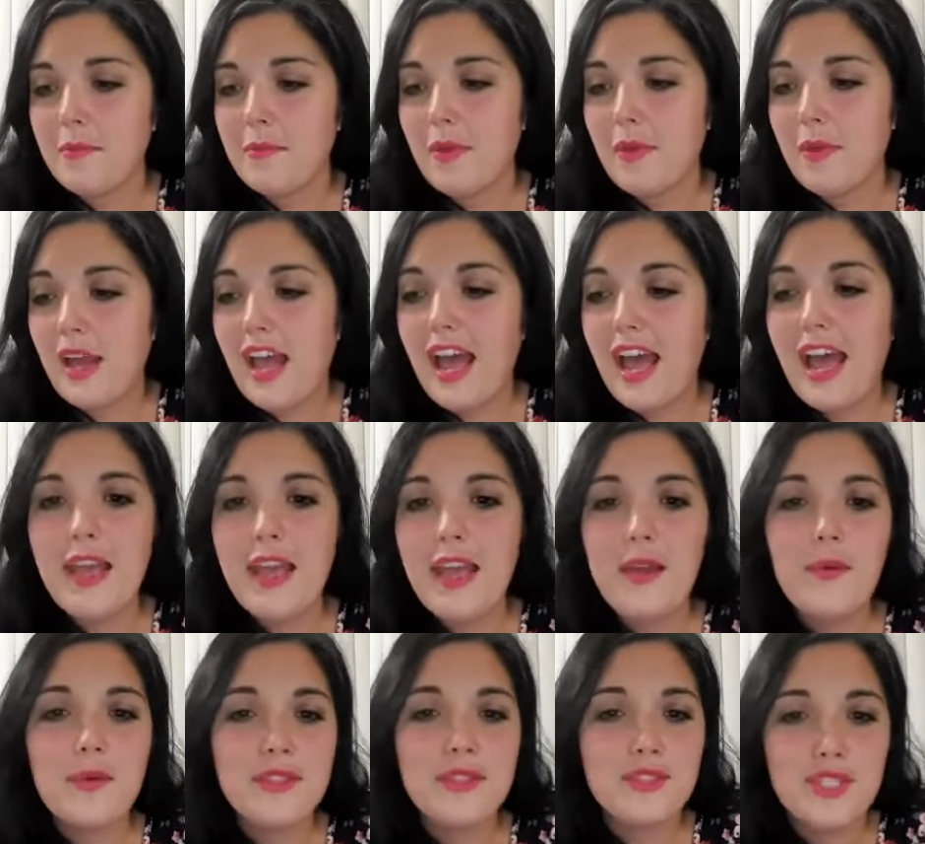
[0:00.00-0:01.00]
I
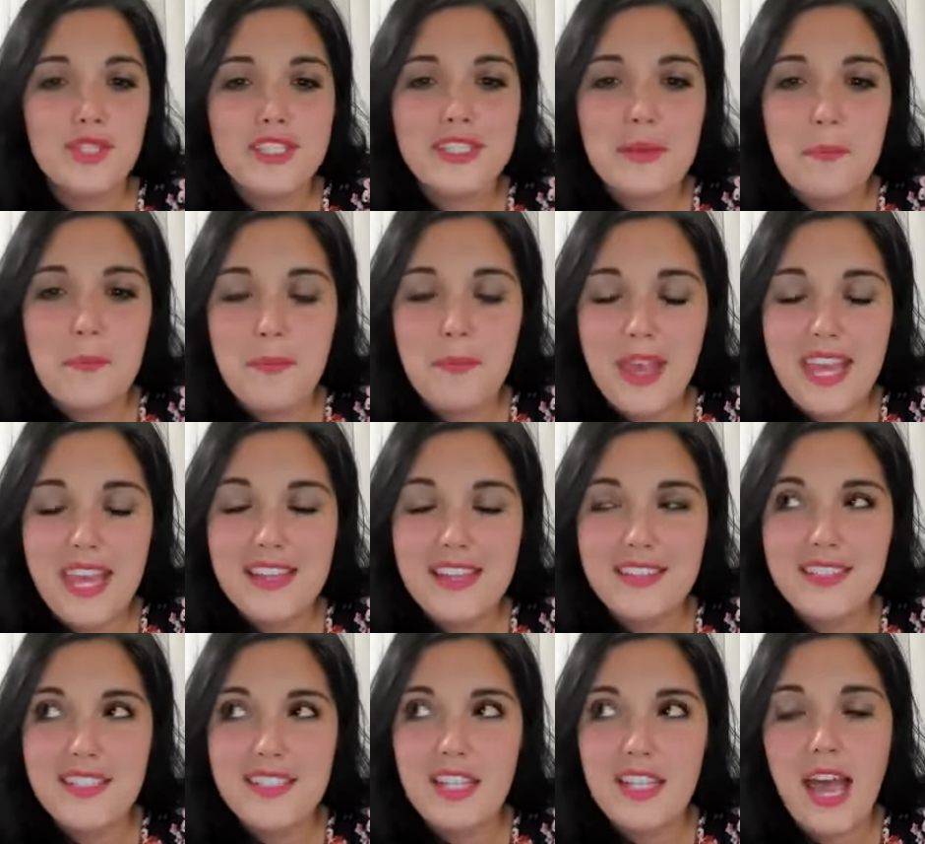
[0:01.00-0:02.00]
was just
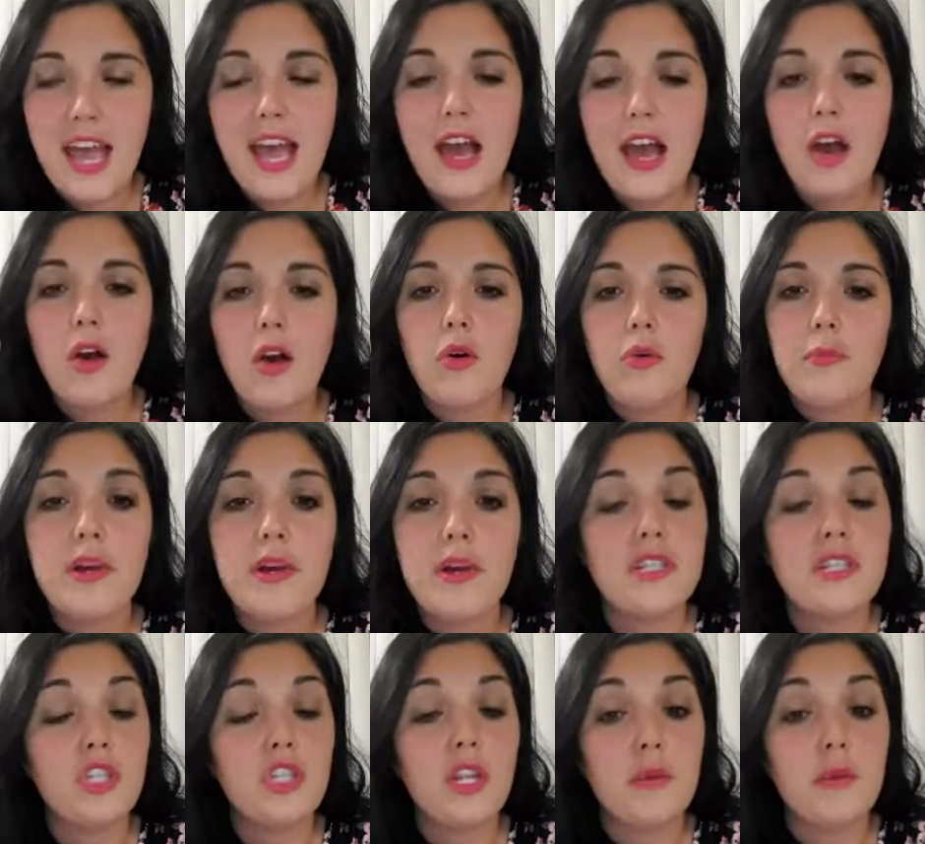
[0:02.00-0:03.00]
amazed how much
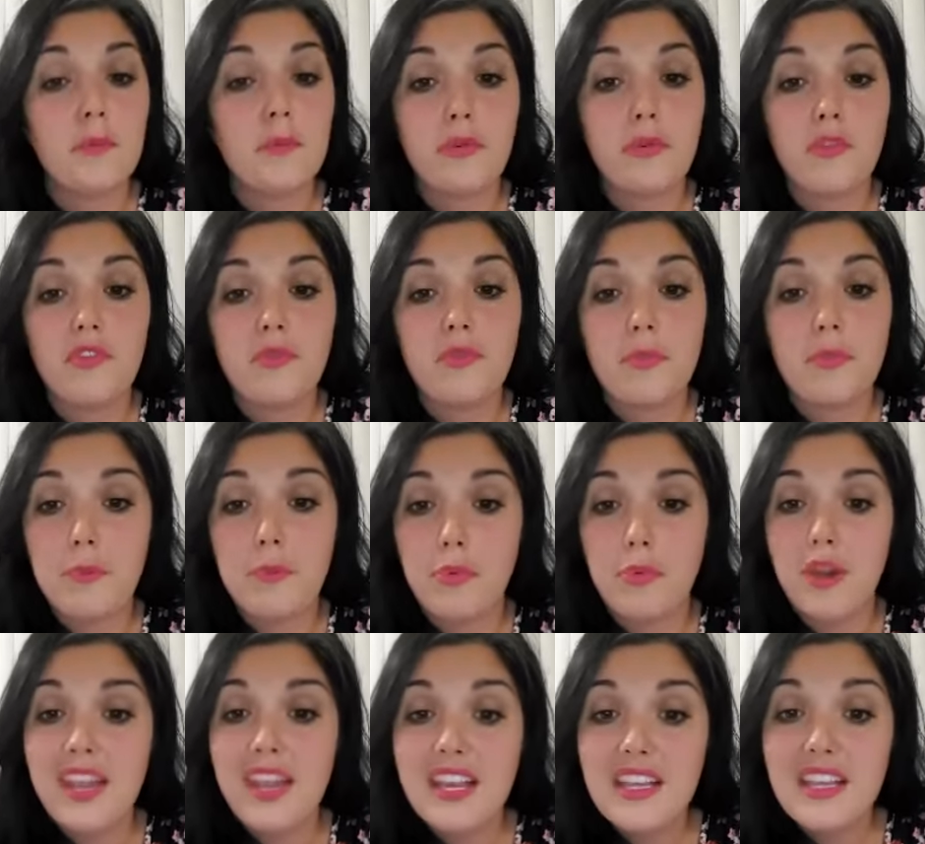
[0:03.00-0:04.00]
it improved my
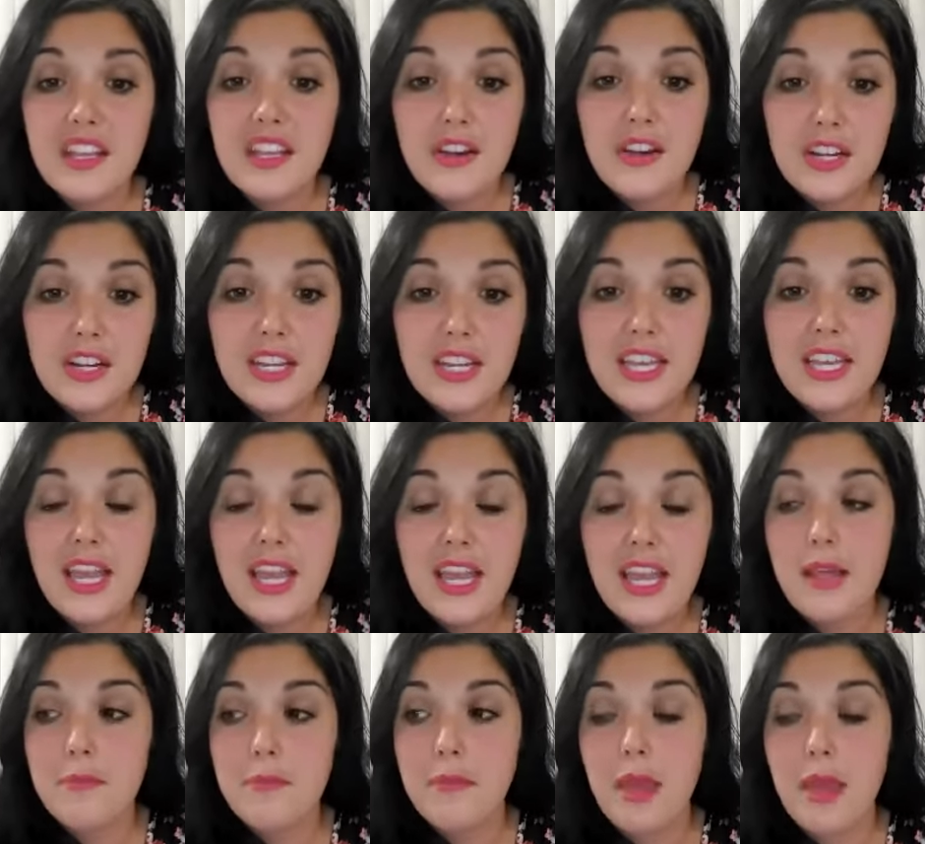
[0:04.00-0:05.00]
brain clarity and
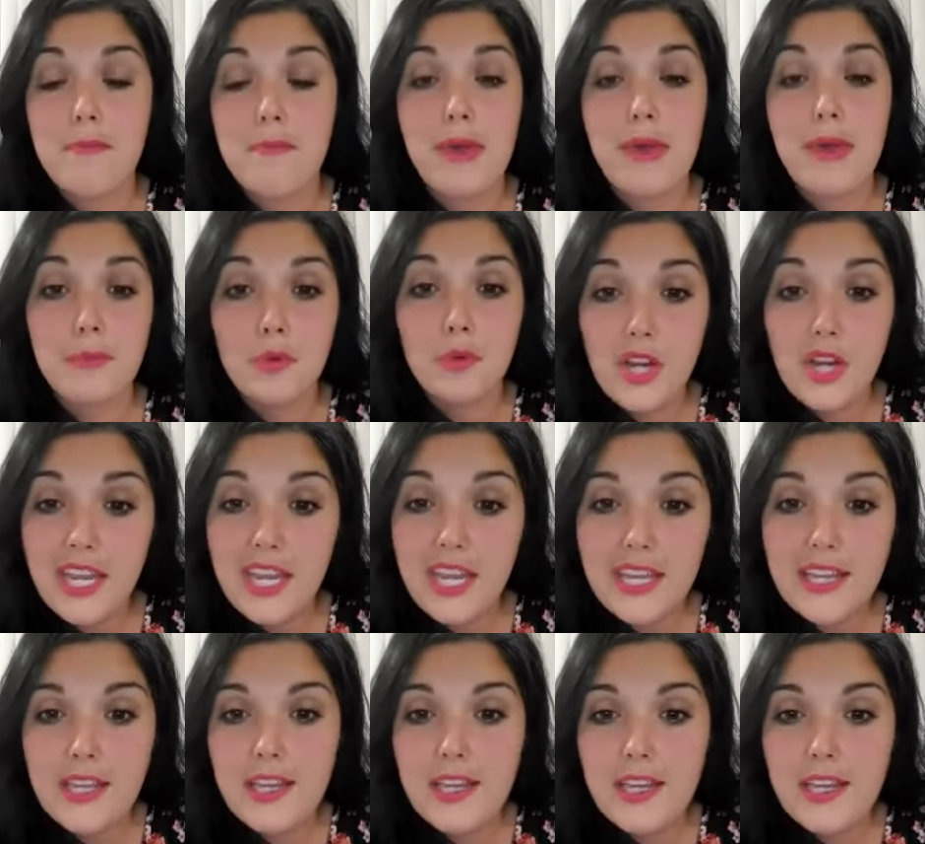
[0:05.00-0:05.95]
my memory.